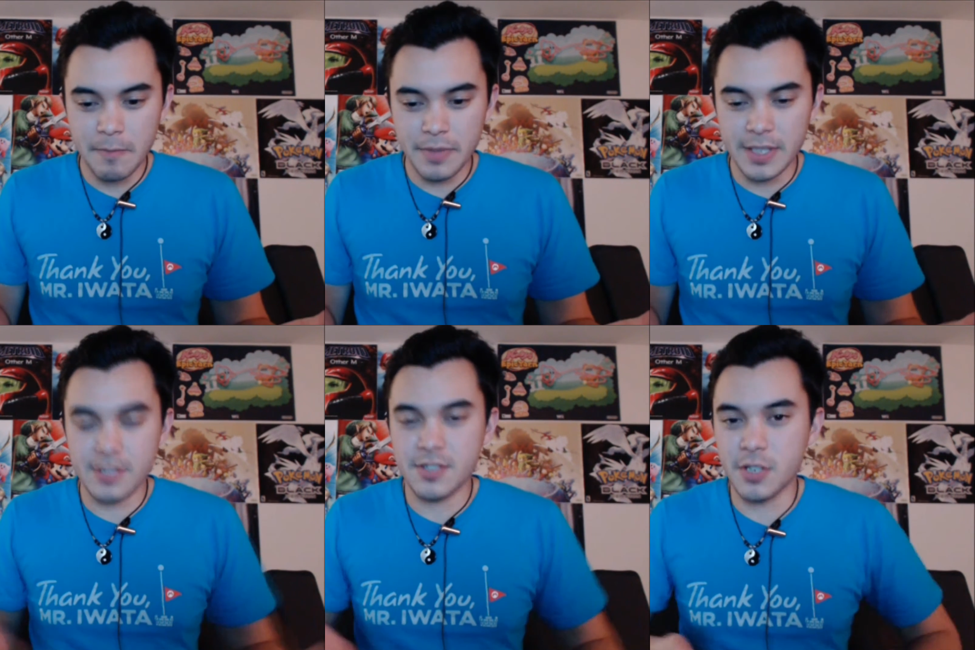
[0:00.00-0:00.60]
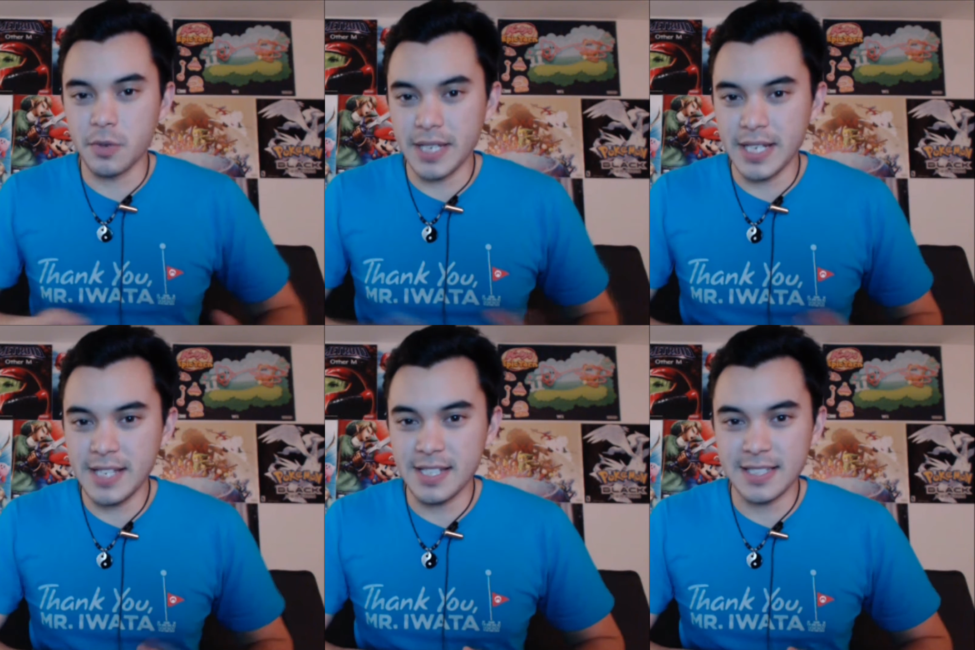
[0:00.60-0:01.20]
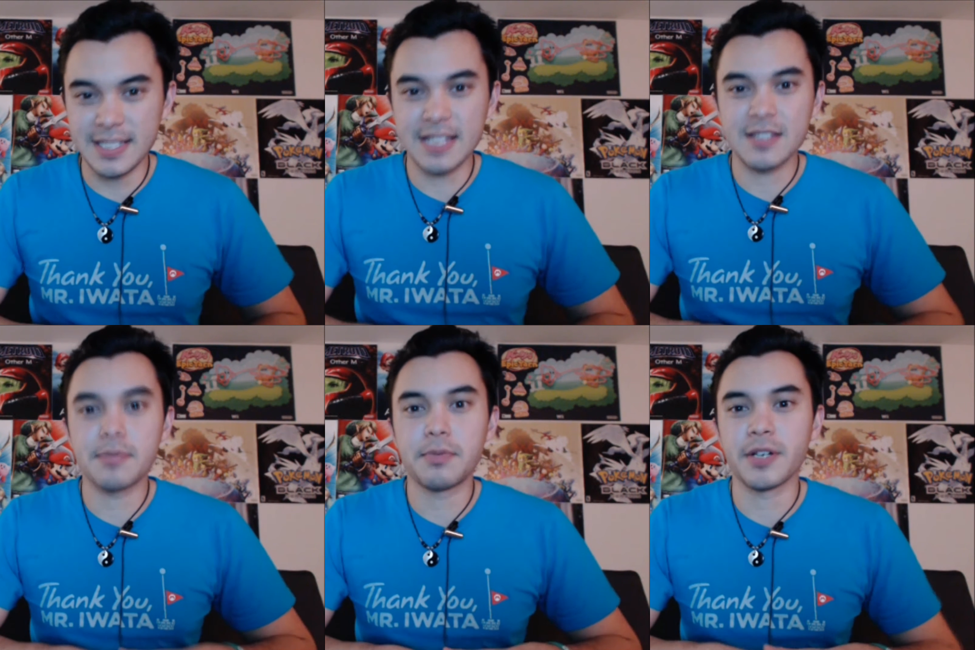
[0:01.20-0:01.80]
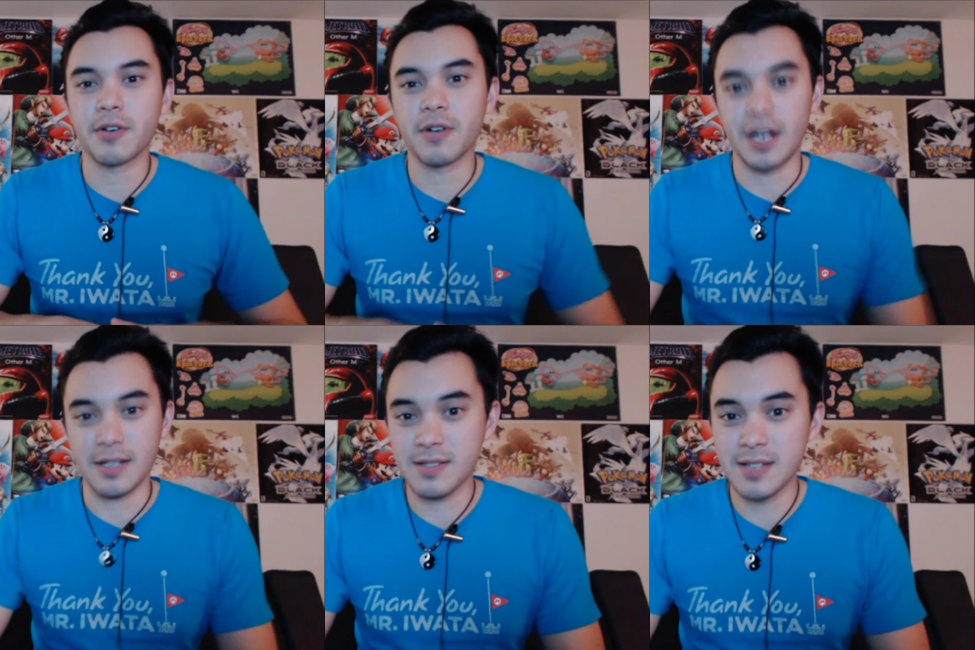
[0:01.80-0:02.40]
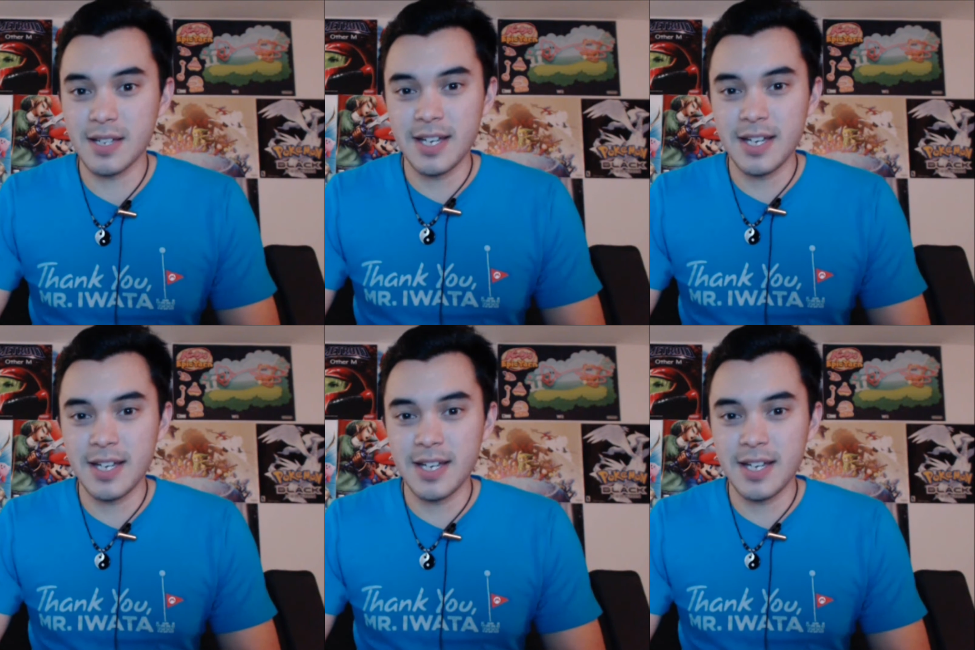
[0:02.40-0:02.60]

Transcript: so easy to get this point across.